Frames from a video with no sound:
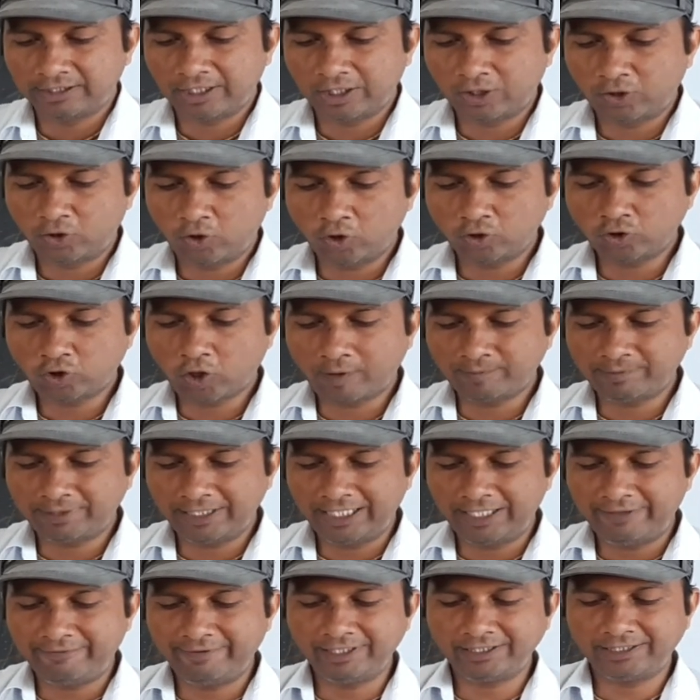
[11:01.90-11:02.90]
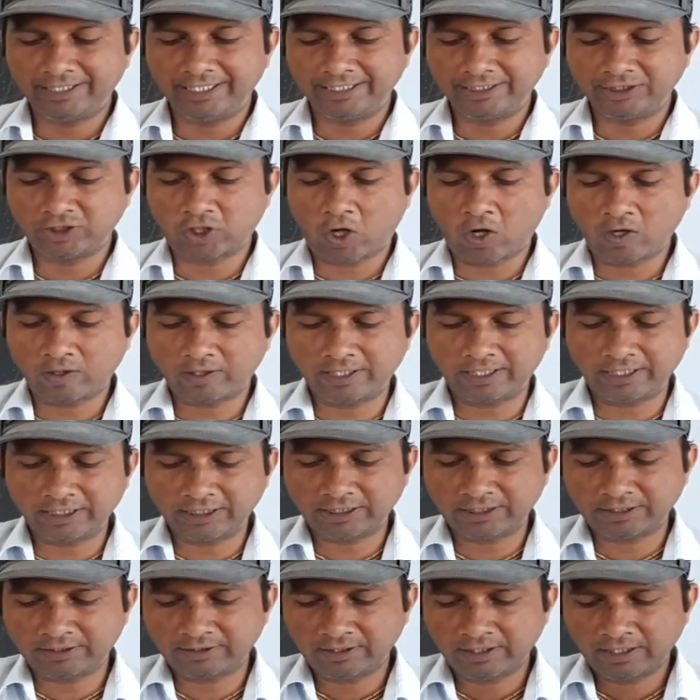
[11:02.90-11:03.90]
The growth of the living things
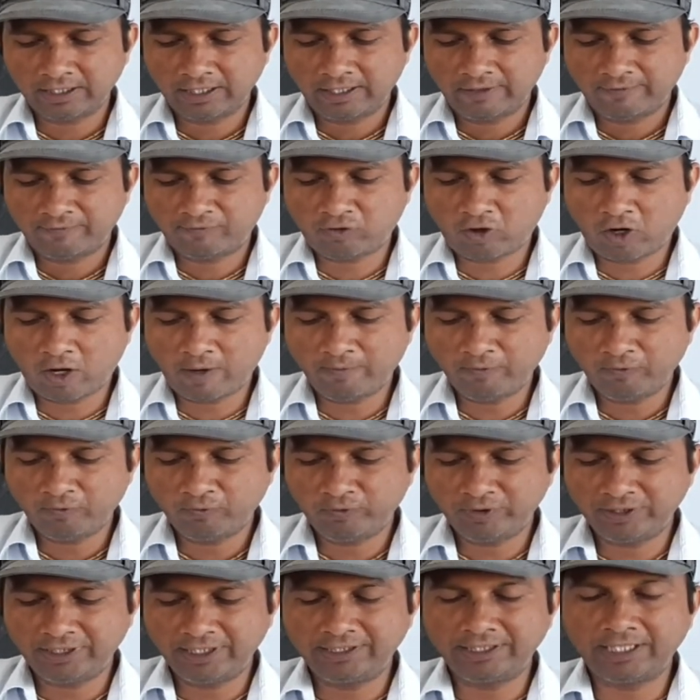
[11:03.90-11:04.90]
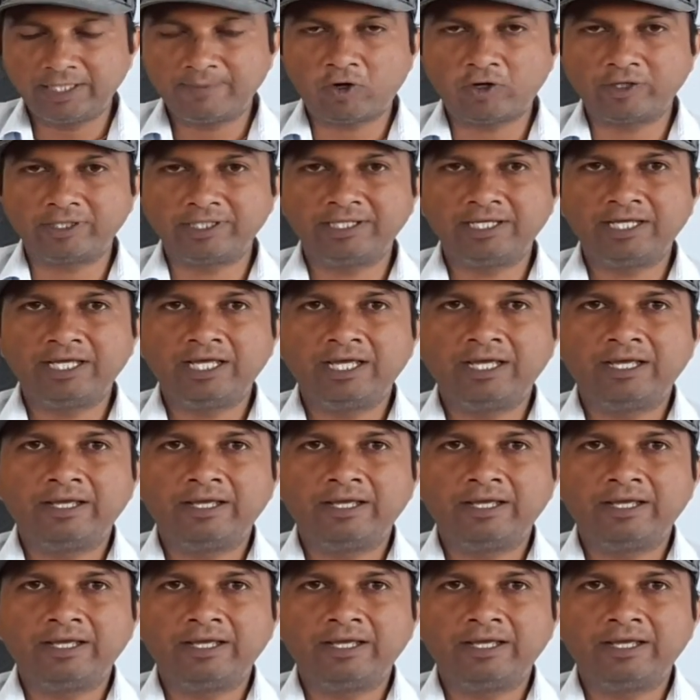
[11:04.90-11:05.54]
occurs from within the body.